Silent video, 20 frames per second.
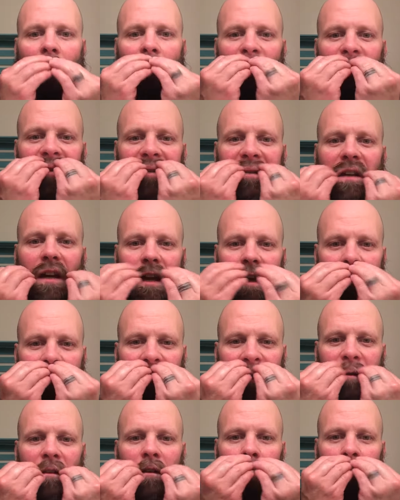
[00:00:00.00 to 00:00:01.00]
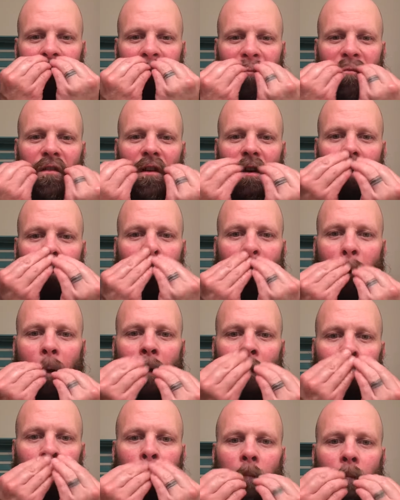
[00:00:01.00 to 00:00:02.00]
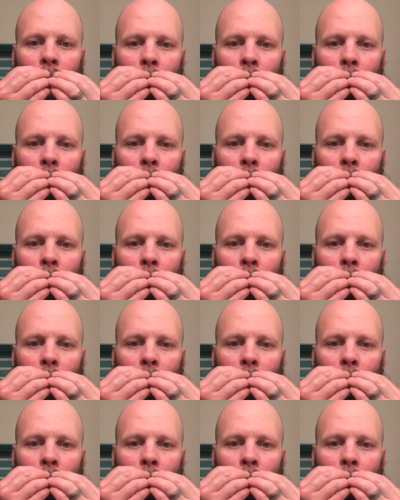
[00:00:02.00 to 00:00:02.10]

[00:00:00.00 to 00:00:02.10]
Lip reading: And just kind of get in there with your fingernails